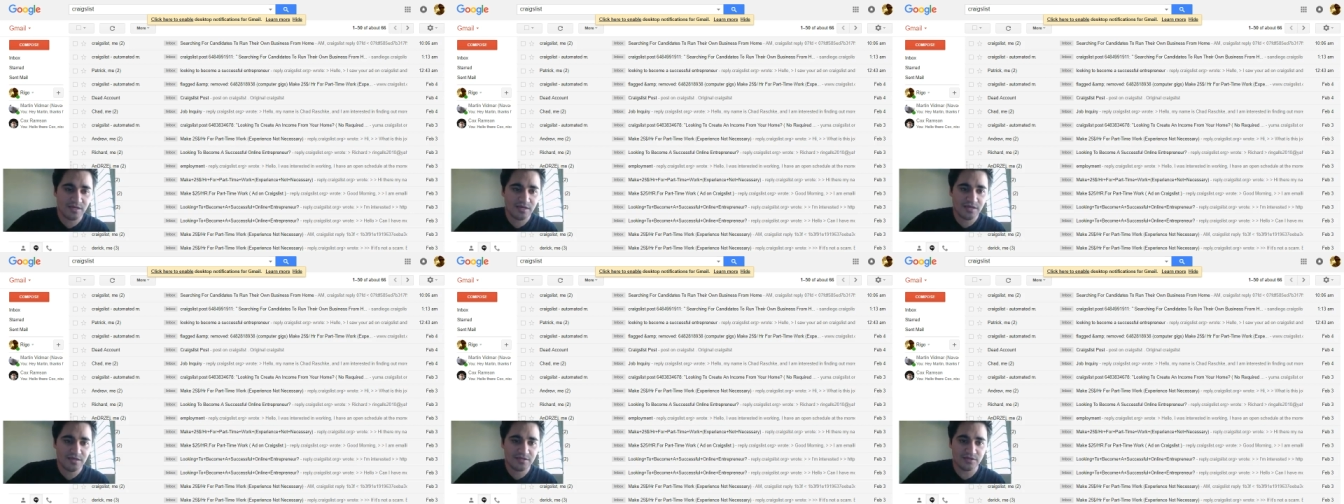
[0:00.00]

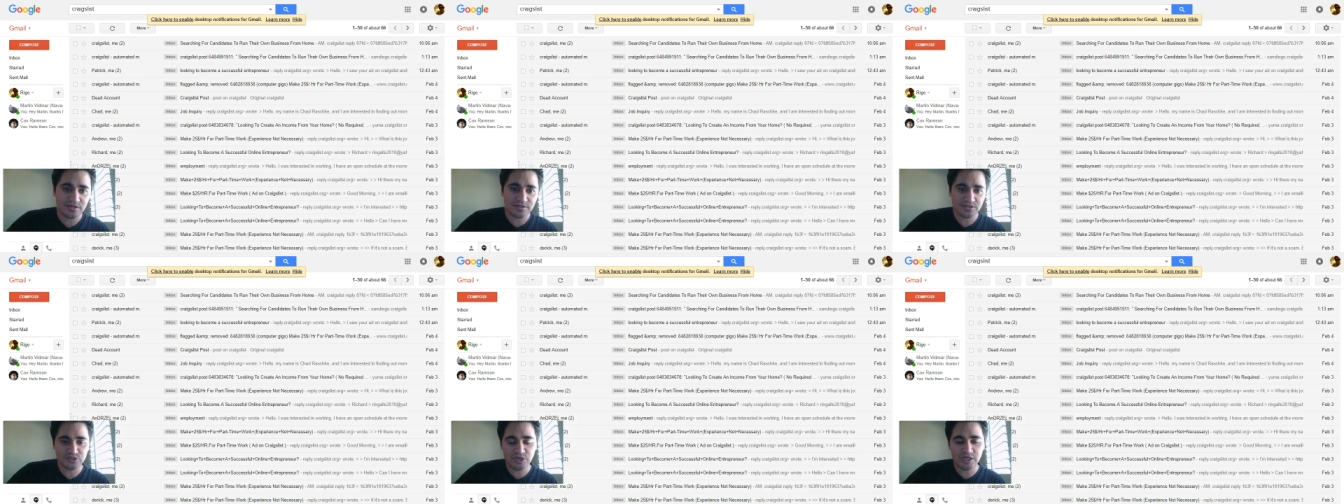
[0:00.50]
the
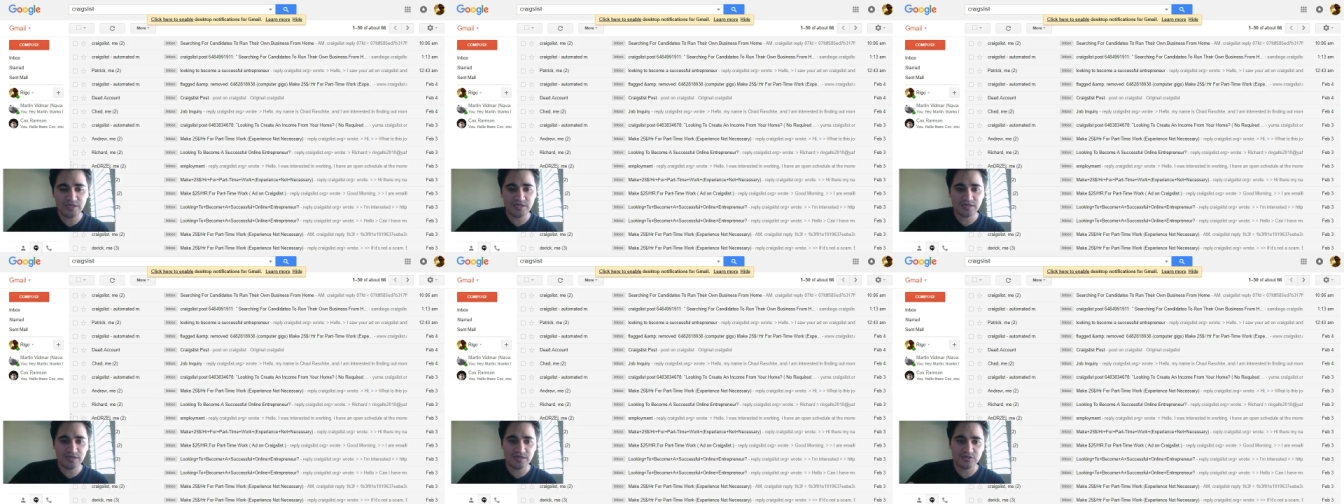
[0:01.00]

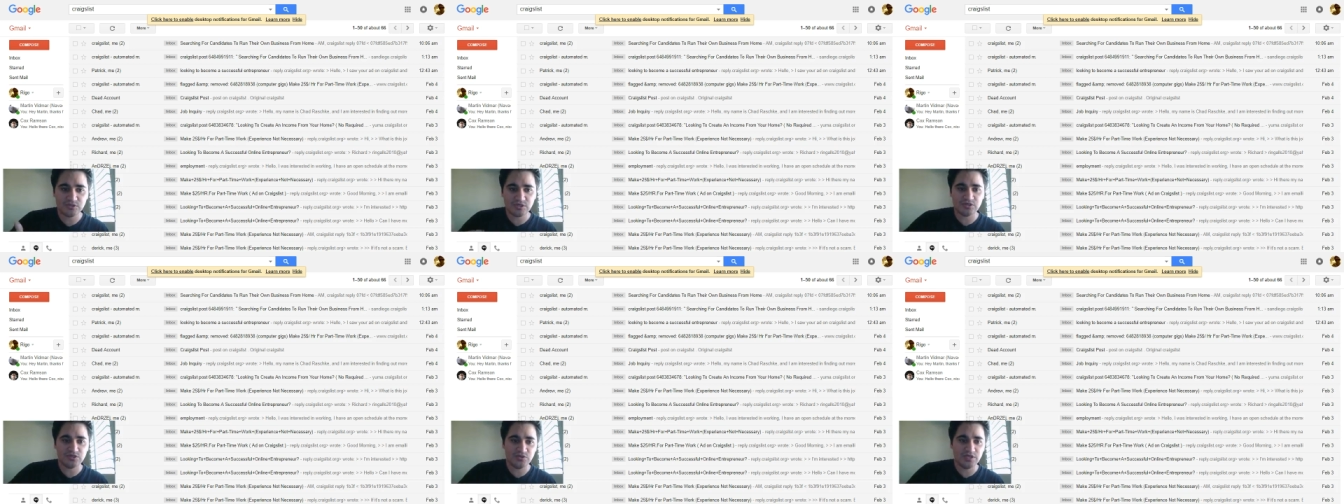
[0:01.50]
training, and you
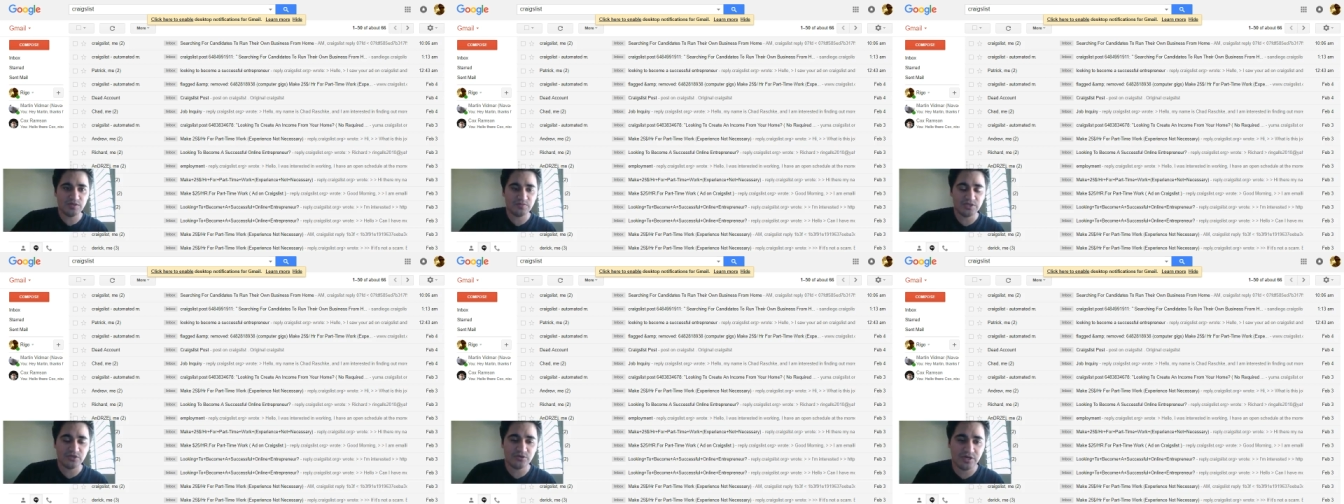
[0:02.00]
start doing it,
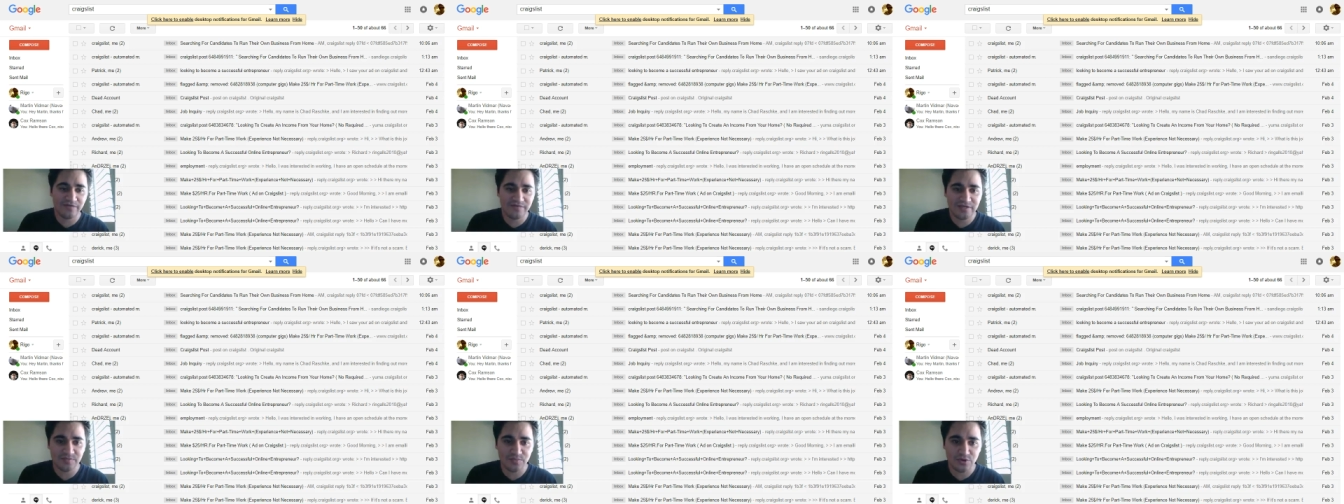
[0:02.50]
but you don't have
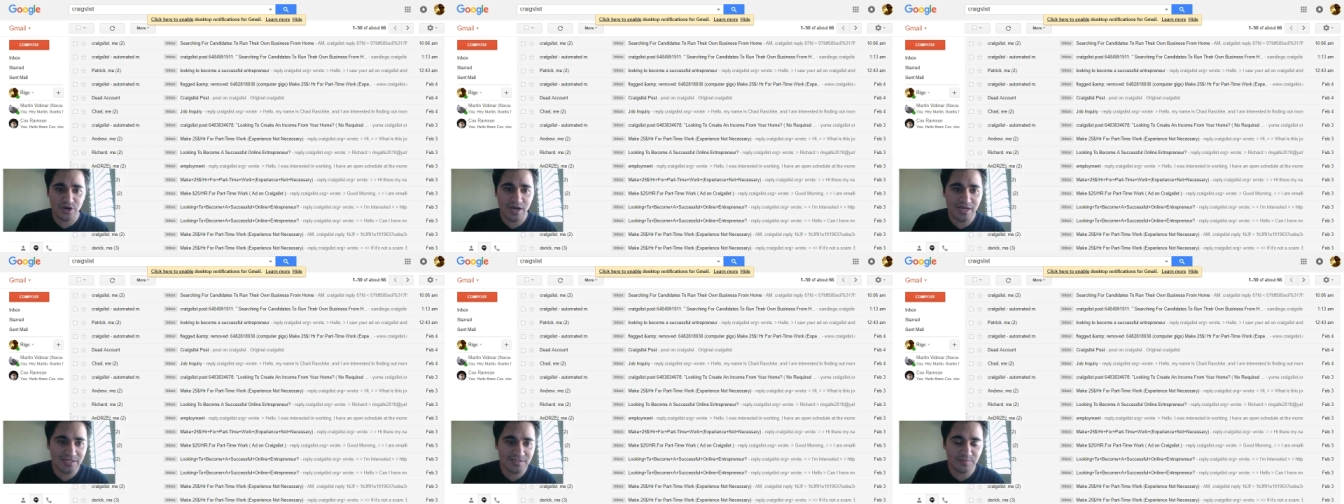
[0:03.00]
any
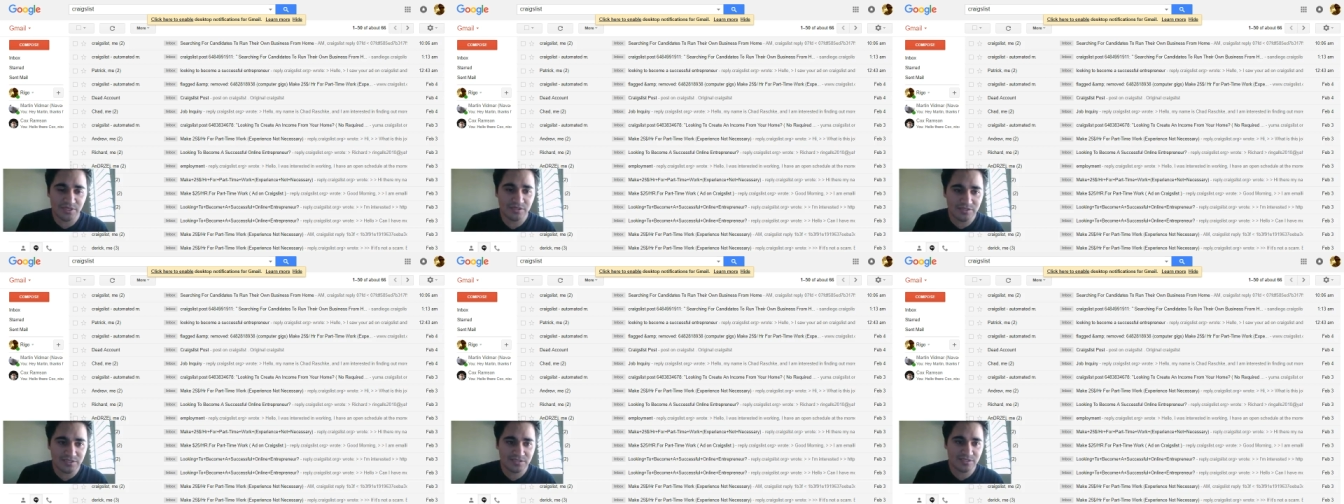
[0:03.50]
brand
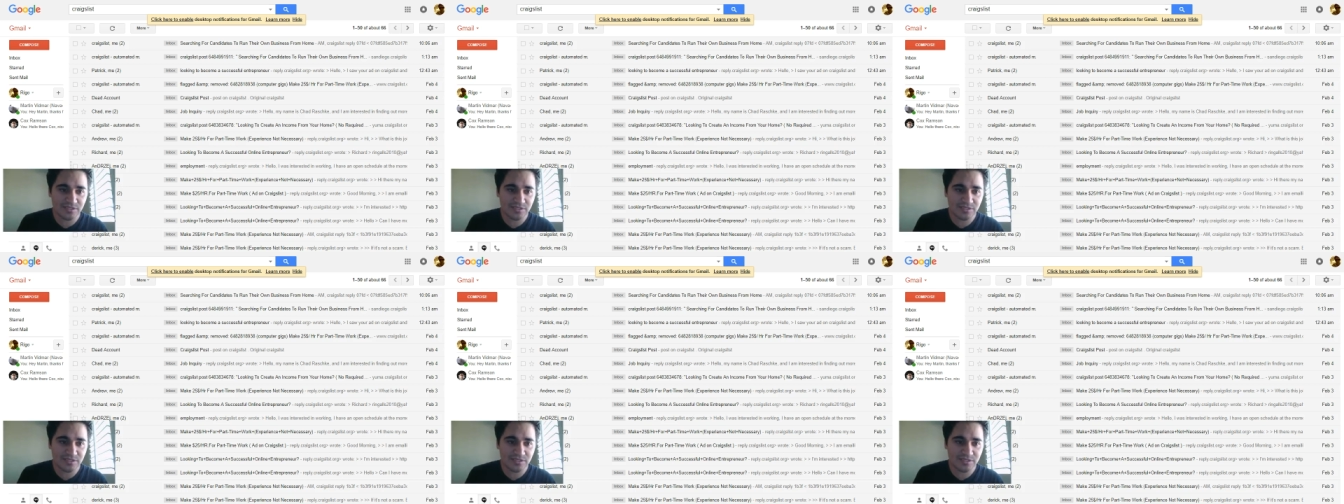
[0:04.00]
built,